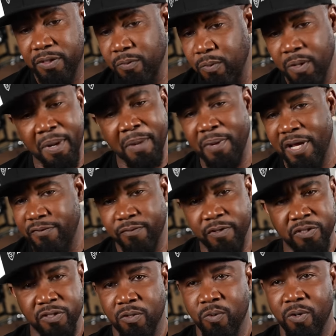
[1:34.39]
One of my best
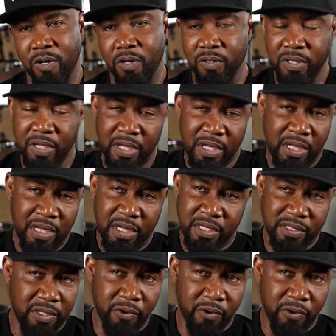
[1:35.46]
friends in the world is